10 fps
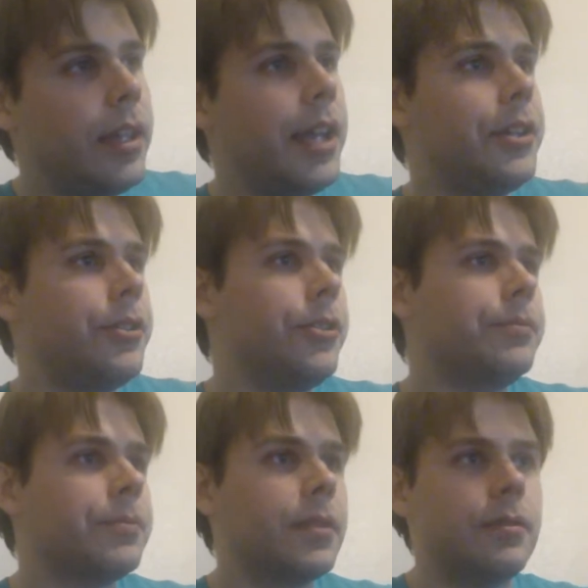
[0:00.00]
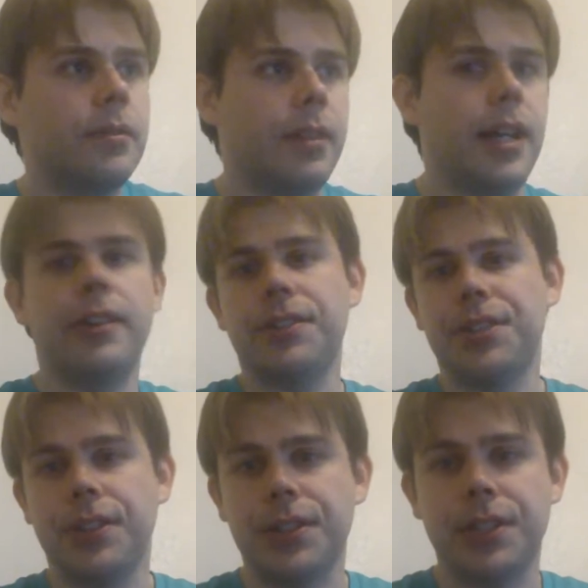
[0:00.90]
Anywho, I
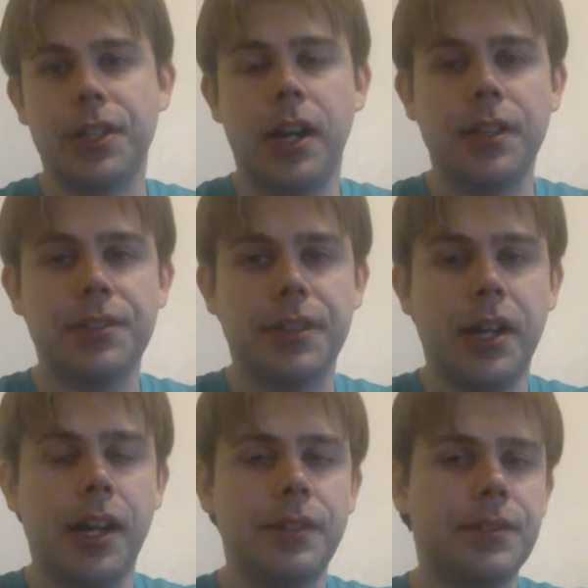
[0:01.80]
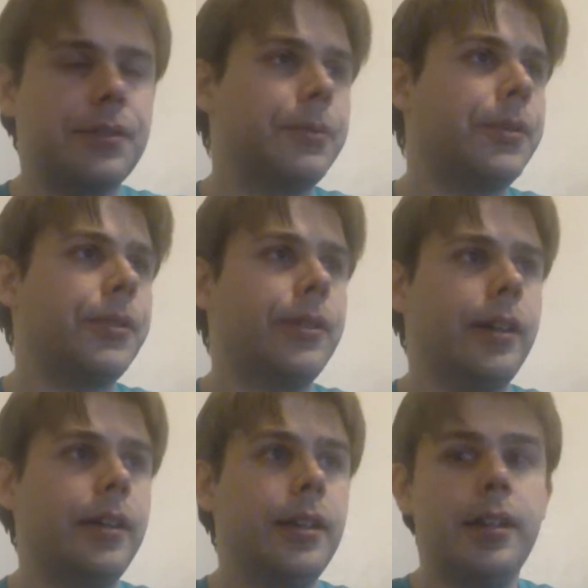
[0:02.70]
guess I'll get to the cons. The cons
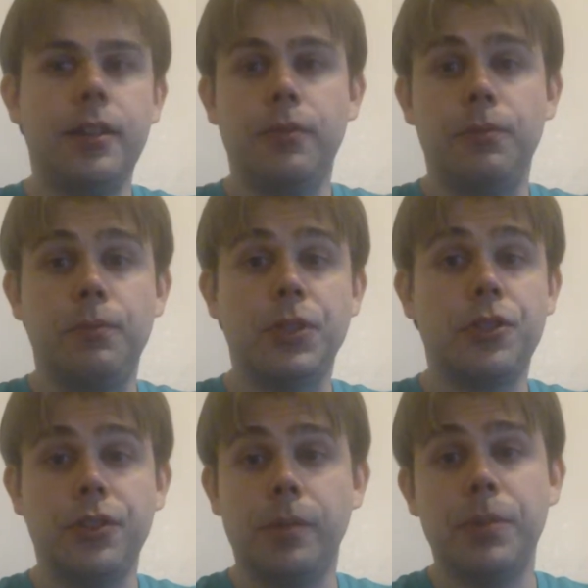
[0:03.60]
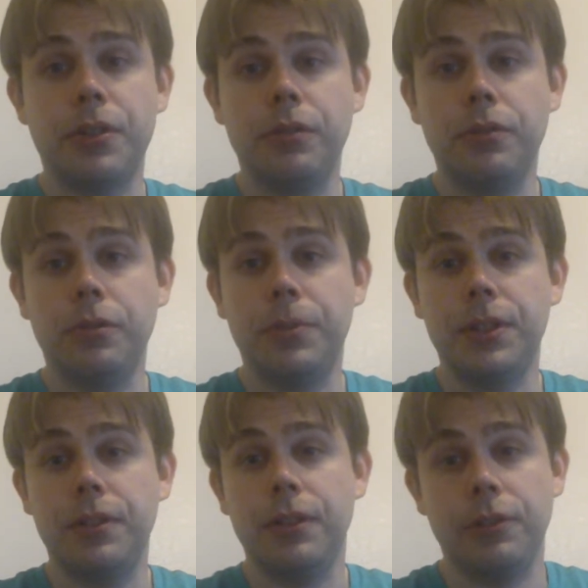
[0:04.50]
were, we should have done better a little
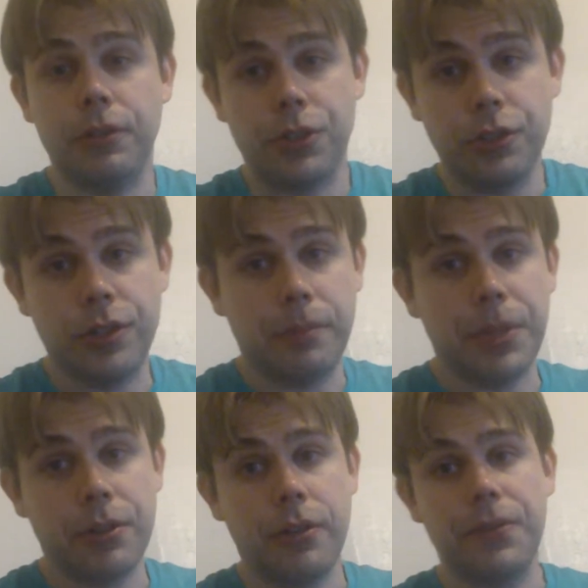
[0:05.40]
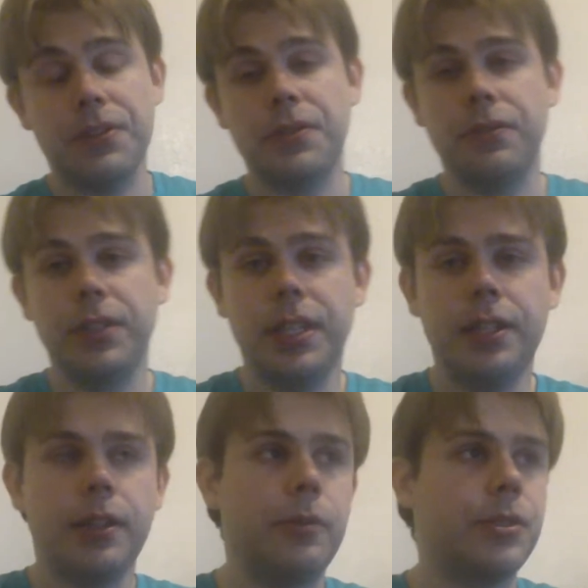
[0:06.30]
bit. Should have done better
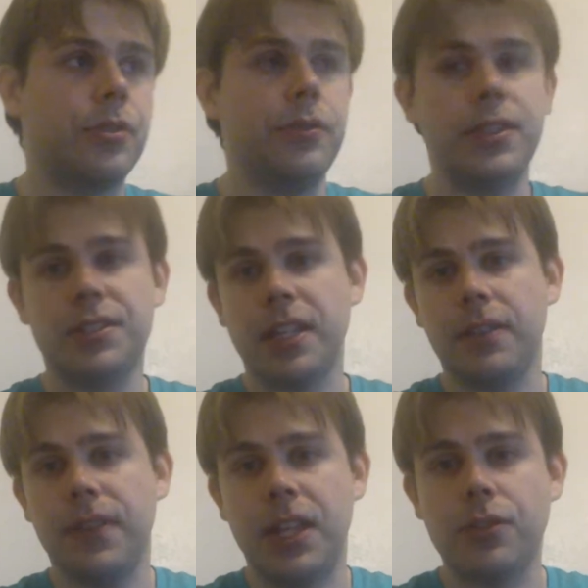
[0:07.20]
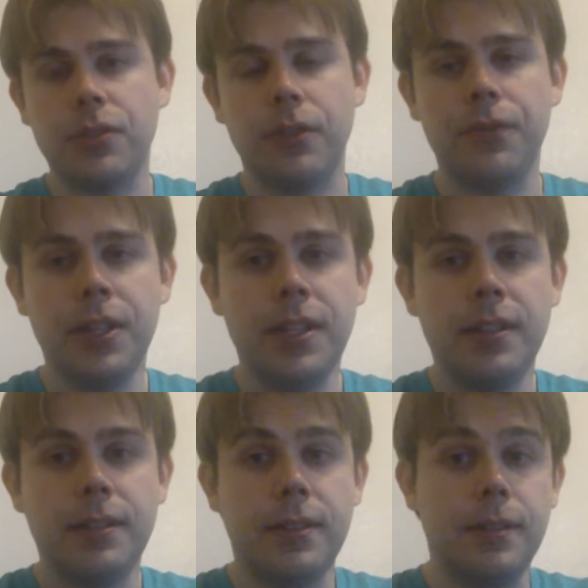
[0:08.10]
offensively. We should have at least take advantage of,
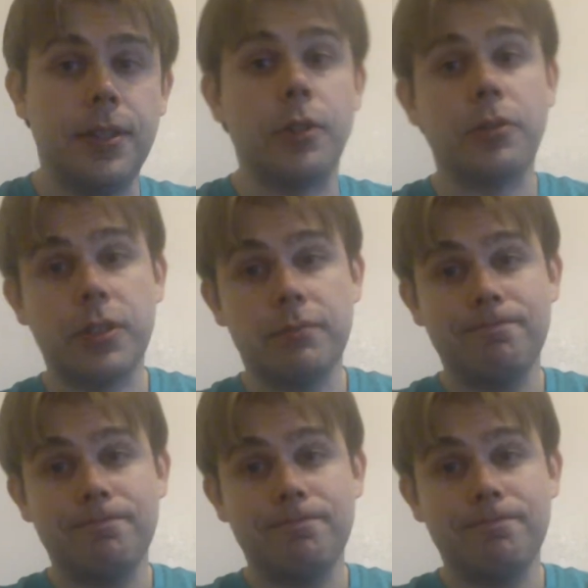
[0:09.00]
you know,